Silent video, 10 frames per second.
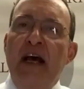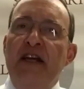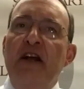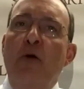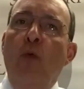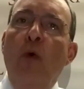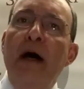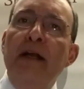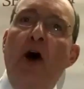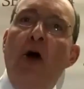you know,
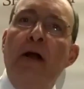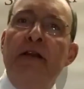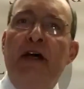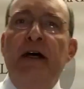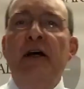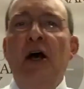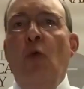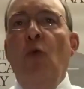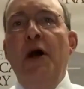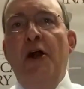what are the
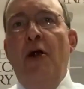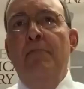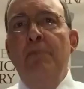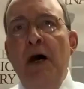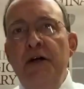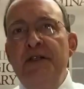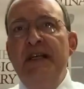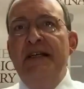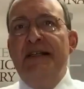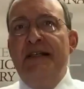what are
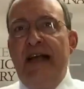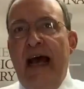Moses'